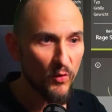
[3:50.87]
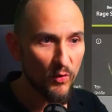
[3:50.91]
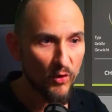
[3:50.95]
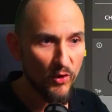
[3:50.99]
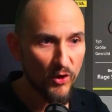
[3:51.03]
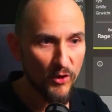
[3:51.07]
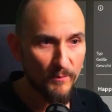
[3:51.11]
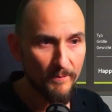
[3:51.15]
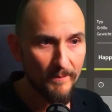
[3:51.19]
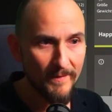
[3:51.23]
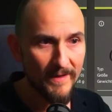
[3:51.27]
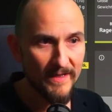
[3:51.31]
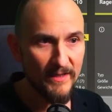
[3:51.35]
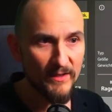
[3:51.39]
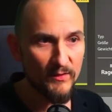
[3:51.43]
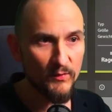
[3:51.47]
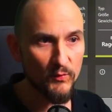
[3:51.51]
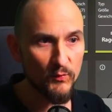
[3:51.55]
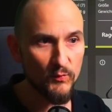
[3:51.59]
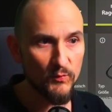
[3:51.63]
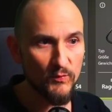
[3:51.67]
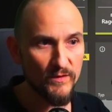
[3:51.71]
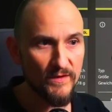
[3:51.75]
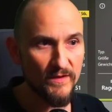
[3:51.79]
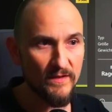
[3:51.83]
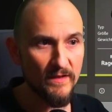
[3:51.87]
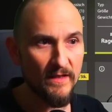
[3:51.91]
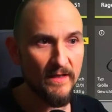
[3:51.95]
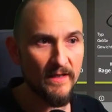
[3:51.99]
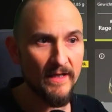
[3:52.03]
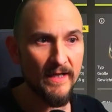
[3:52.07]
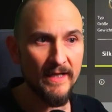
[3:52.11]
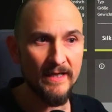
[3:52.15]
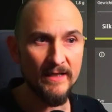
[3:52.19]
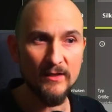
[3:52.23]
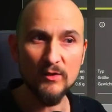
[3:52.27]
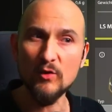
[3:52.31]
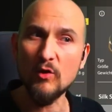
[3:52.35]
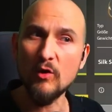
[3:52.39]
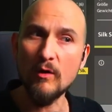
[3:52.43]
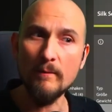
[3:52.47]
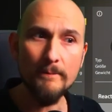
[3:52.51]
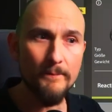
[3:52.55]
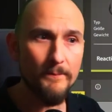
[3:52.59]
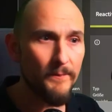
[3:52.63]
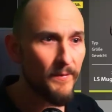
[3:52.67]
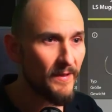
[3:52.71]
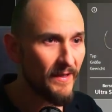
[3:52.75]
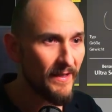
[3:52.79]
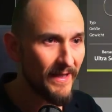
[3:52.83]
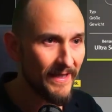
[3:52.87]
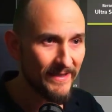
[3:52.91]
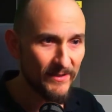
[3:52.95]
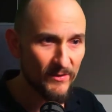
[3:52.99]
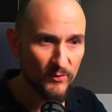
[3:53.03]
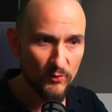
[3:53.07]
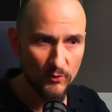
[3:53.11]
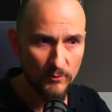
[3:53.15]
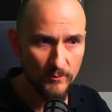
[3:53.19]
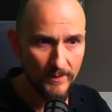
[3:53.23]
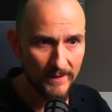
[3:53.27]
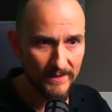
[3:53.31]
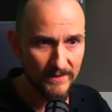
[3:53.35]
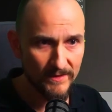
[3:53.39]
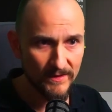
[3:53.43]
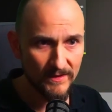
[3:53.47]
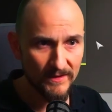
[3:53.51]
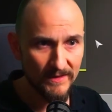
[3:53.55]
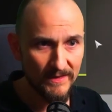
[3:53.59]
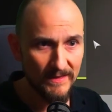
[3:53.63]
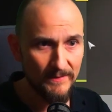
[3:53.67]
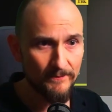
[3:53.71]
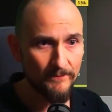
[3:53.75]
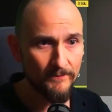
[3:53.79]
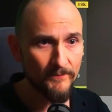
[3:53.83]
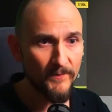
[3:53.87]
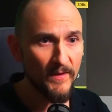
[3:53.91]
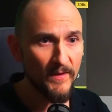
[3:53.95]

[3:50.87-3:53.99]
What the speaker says: Still, because the bait is so small or so